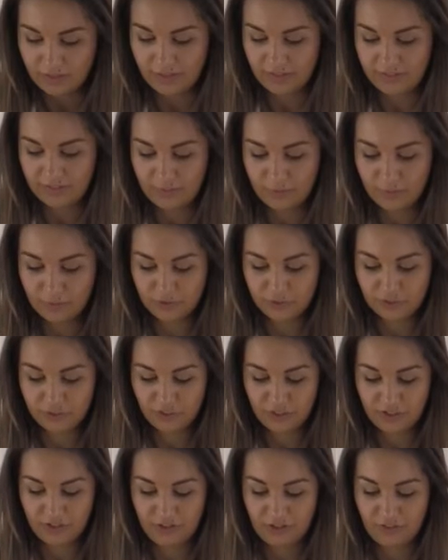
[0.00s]
and then we're just
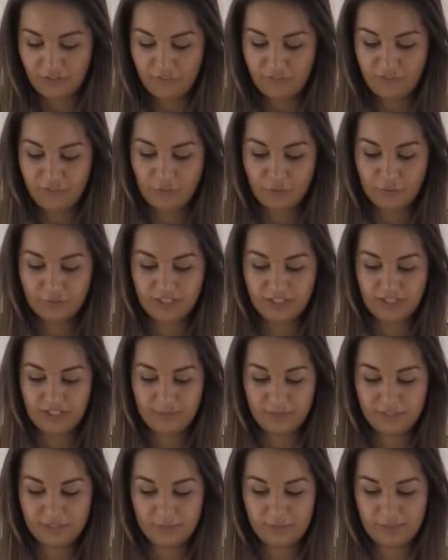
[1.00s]
going to fold it
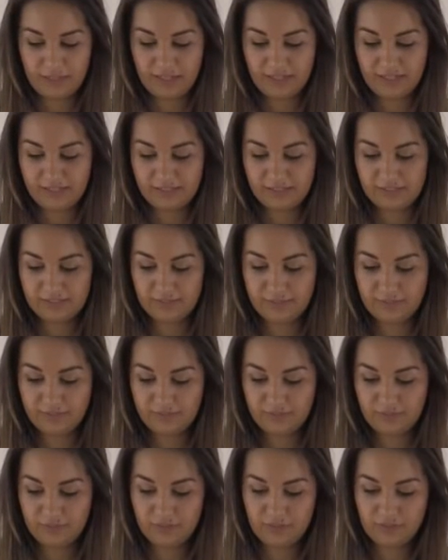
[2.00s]
into place.
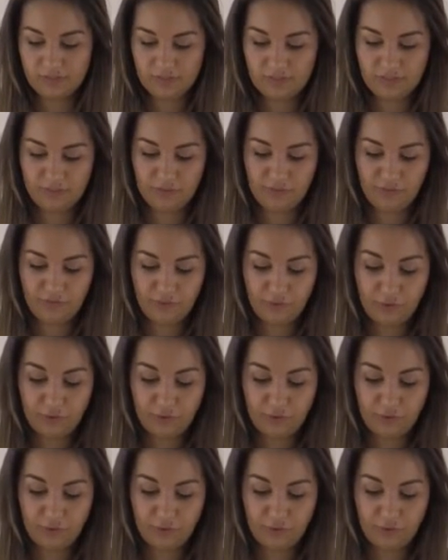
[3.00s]
So I'm going to